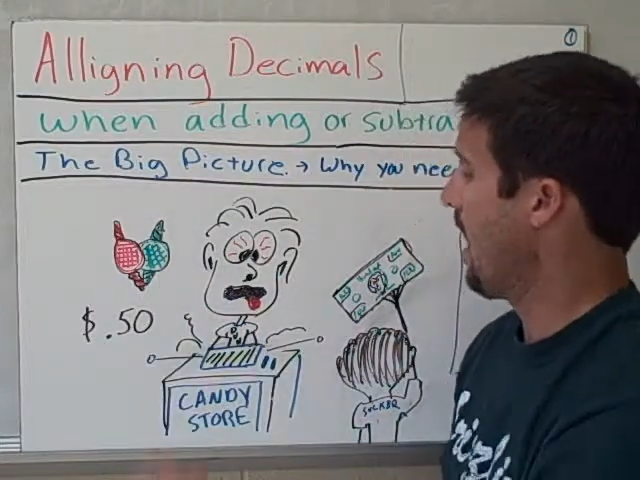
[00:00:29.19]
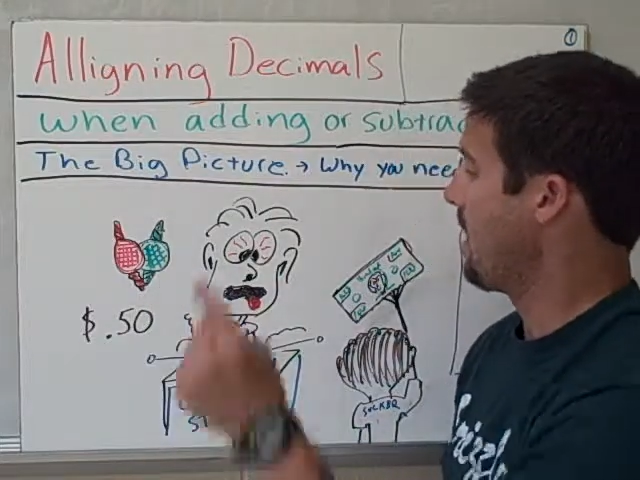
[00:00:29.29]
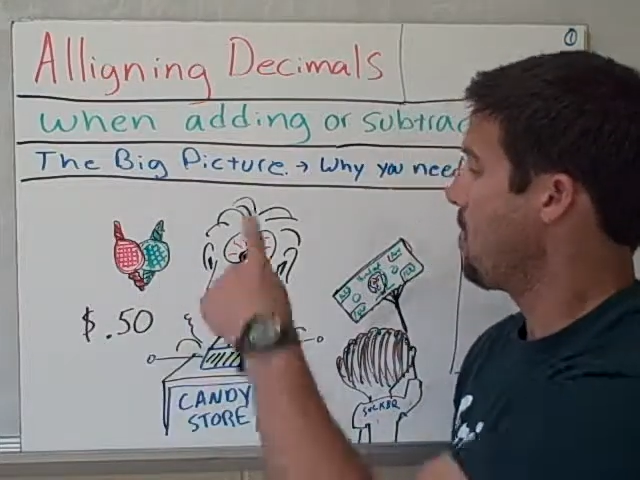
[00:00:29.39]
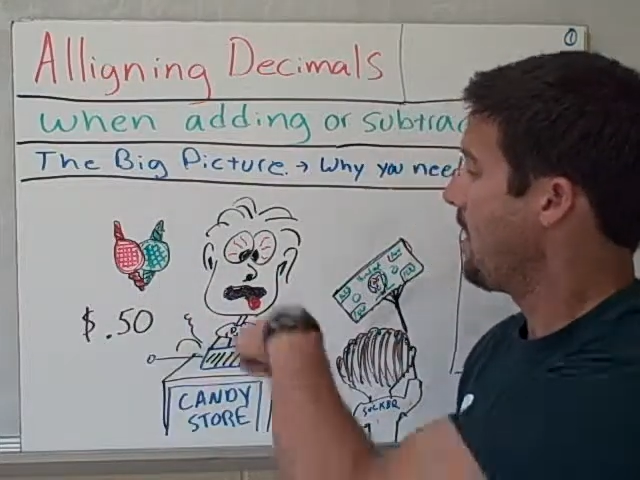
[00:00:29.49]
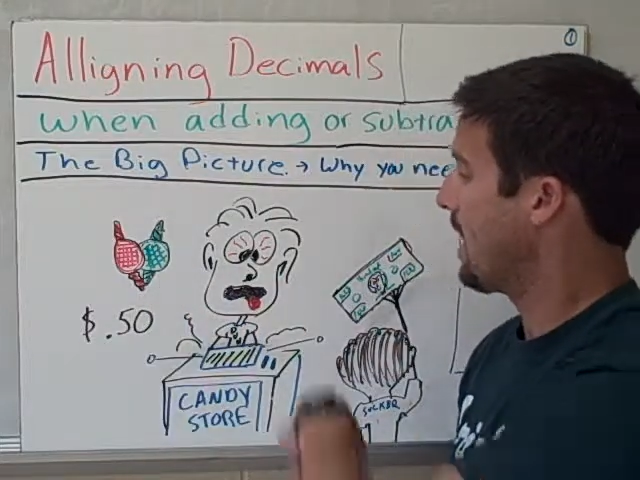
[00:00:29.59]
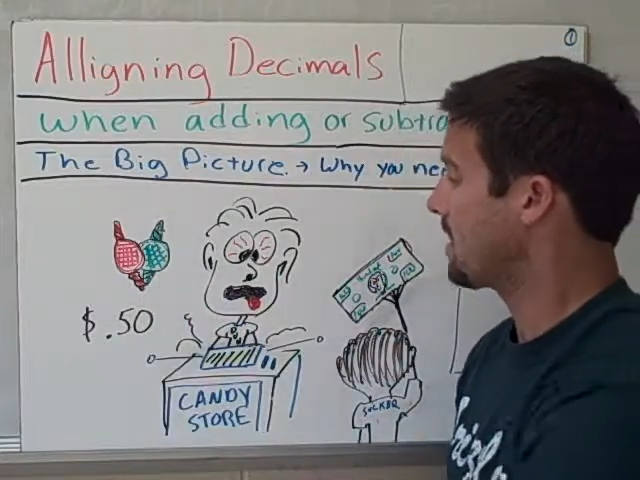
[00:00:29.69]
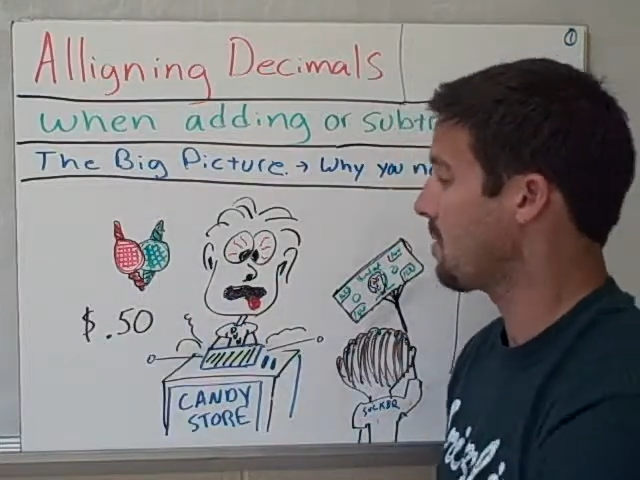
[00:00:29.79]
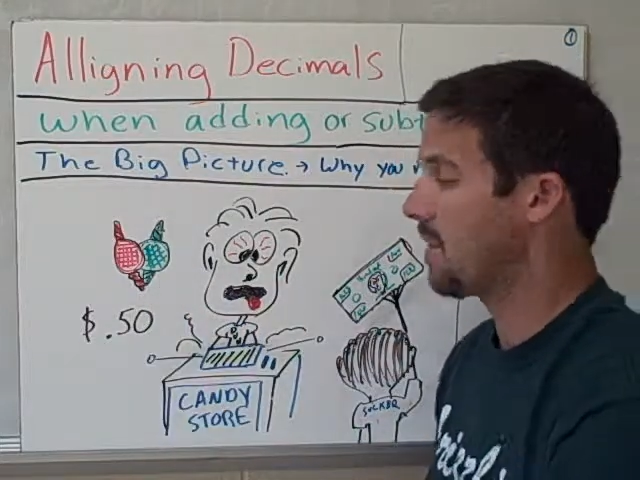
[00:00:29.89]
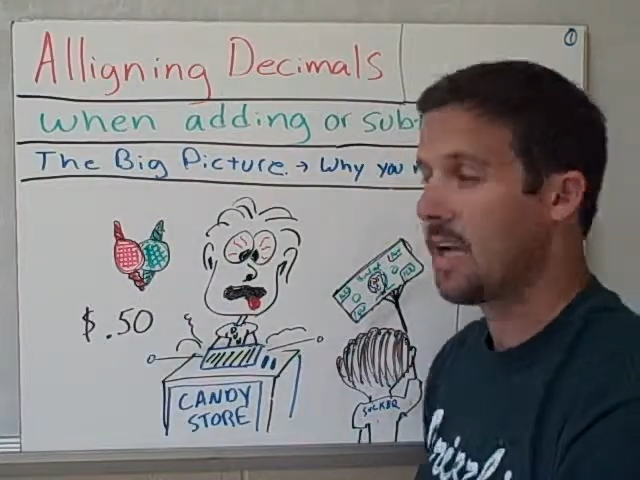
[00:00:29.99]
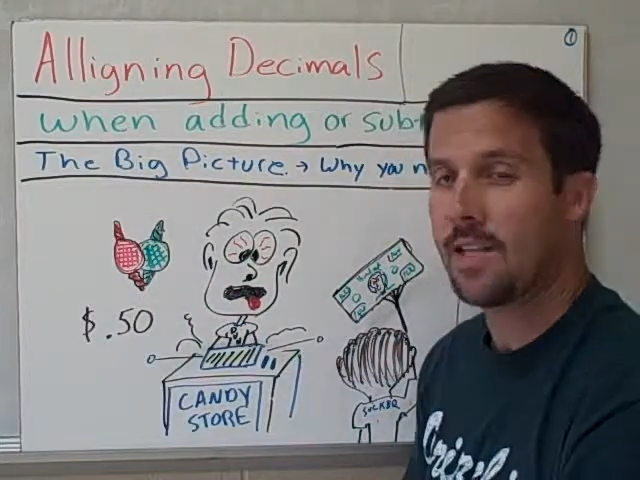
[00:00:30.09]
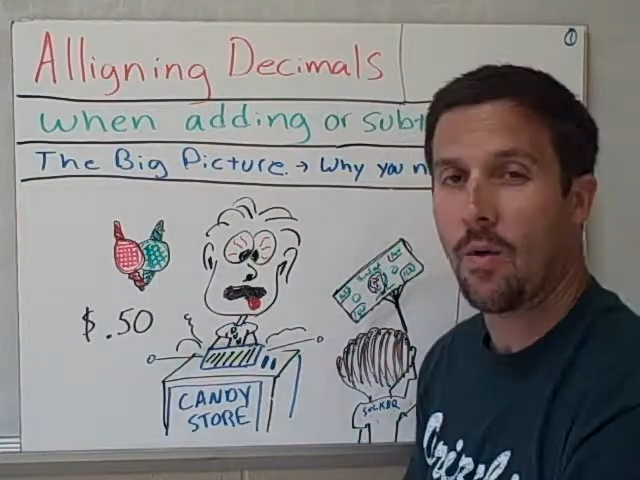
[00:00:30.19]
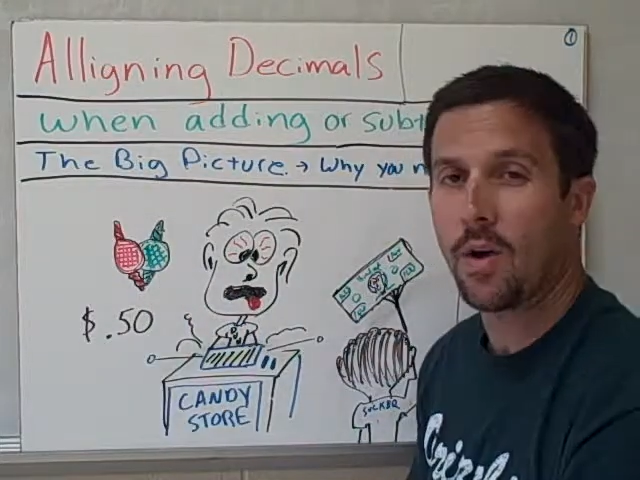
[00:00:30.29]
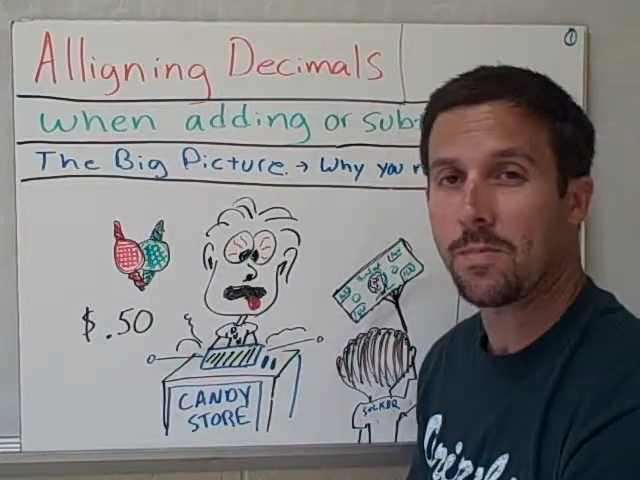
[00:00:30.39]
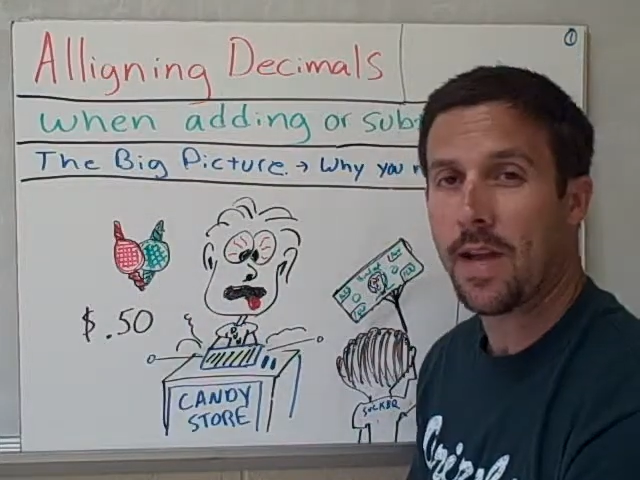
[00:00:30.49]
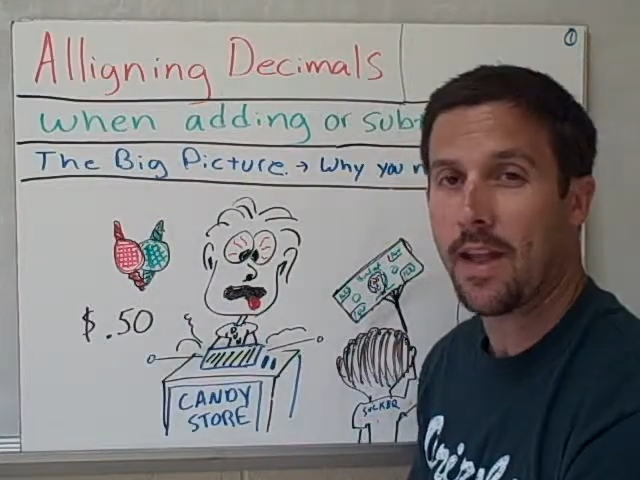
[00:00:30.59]
And you got some kid that
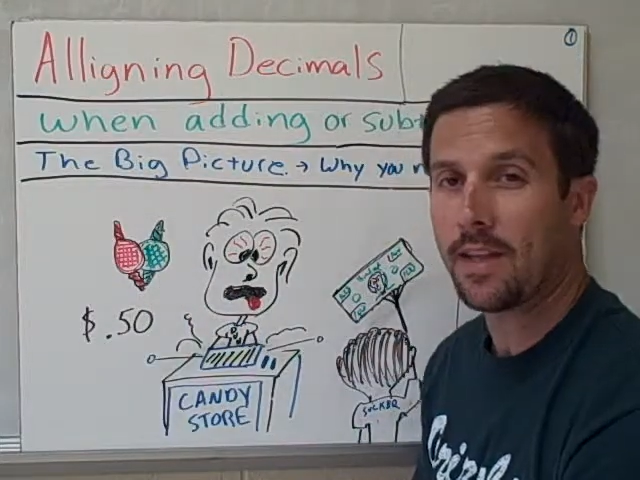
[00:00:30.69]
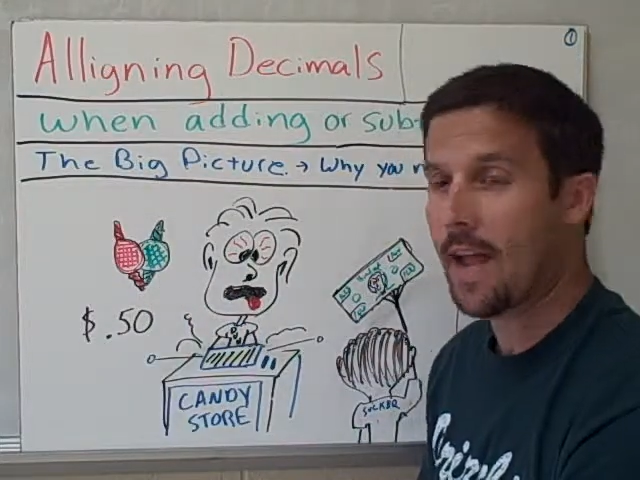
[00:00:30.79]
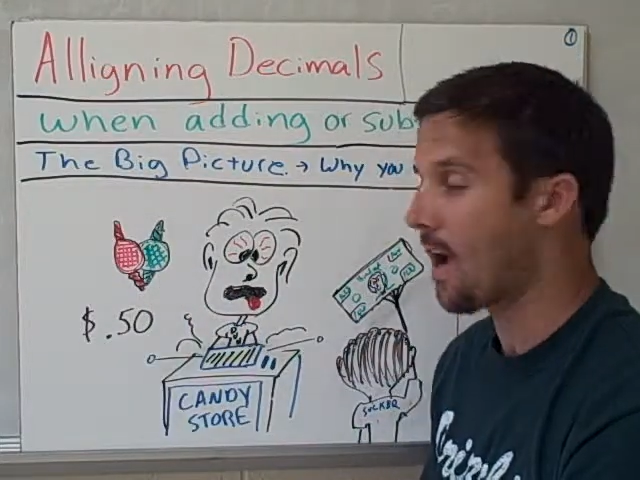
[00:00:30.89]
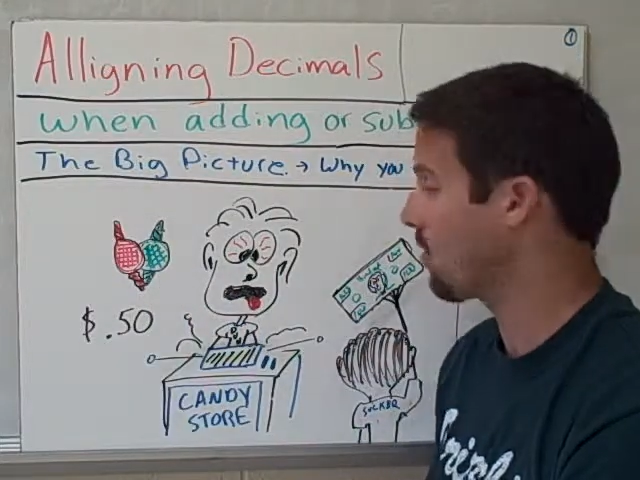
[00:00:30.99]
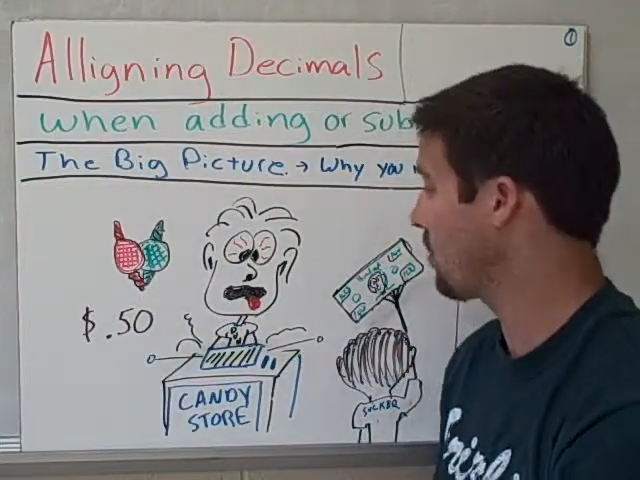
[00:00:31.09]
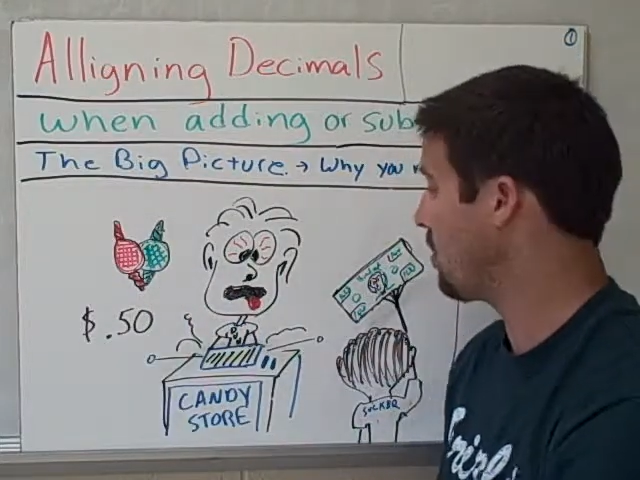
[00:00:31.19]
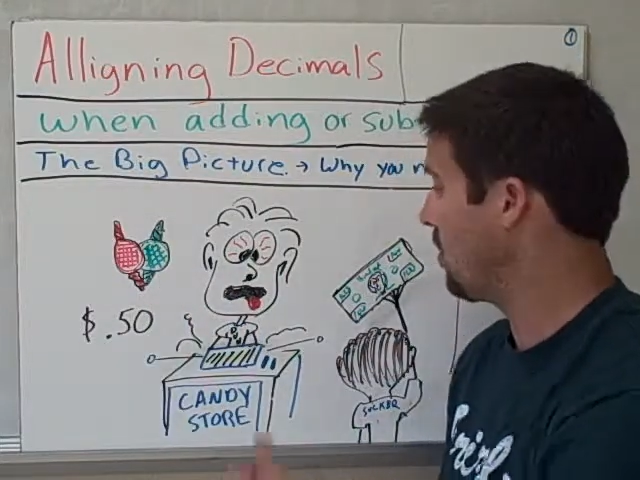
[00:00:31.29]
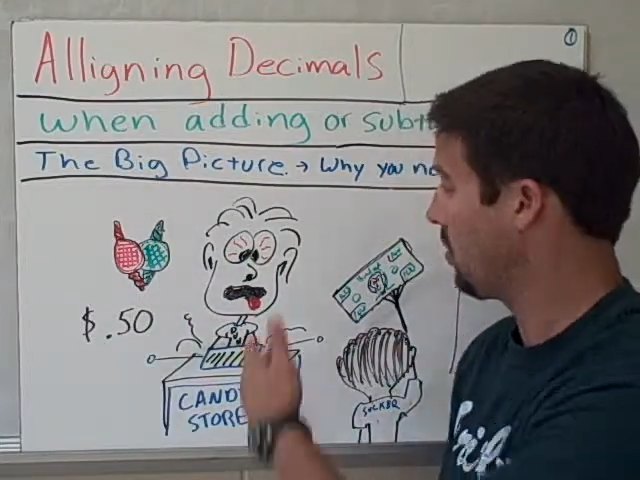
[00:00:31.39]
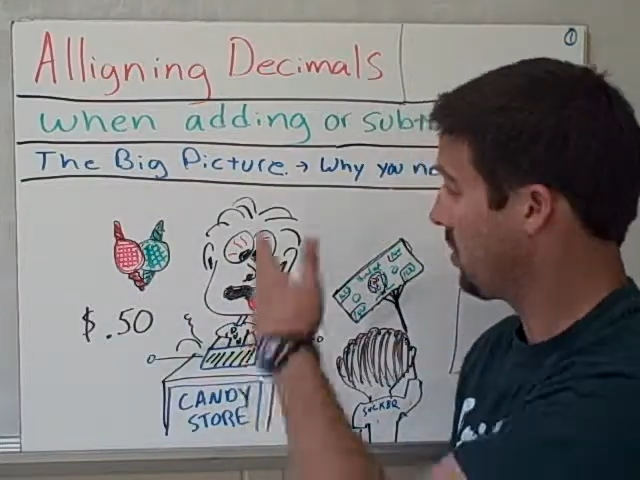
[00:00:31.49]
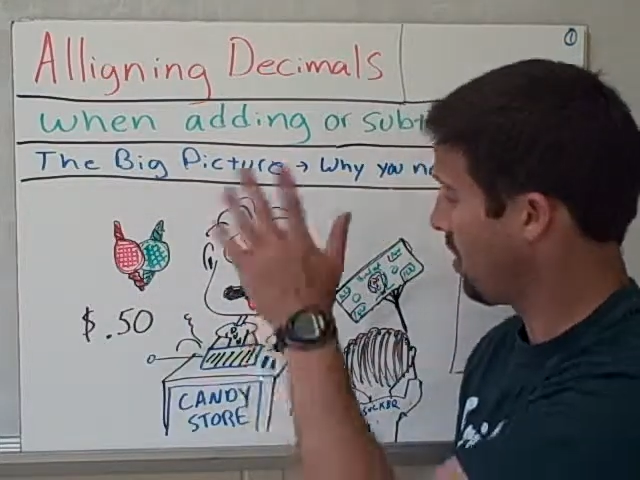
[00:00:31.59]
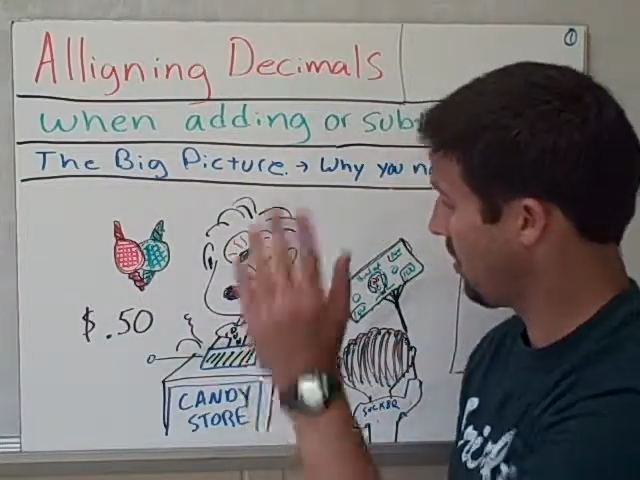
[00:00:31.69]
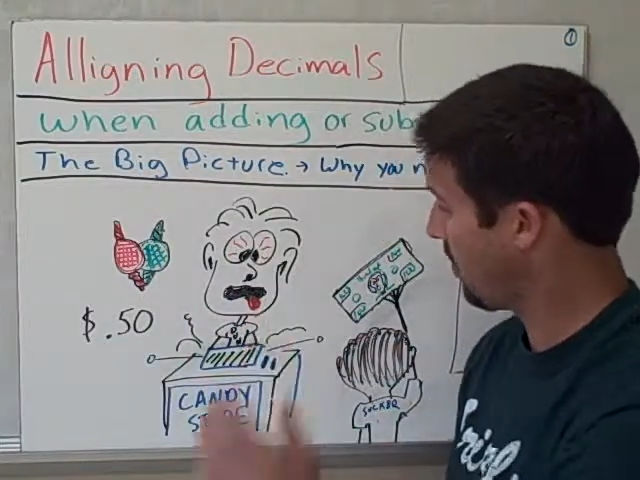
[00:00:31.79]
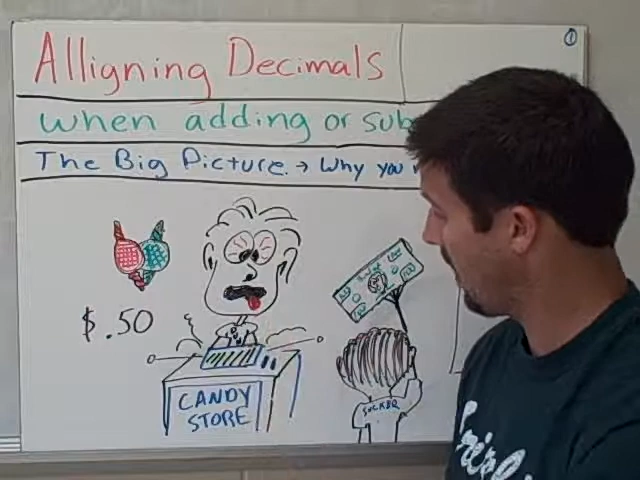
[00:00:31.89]
works behind the counter and you don't know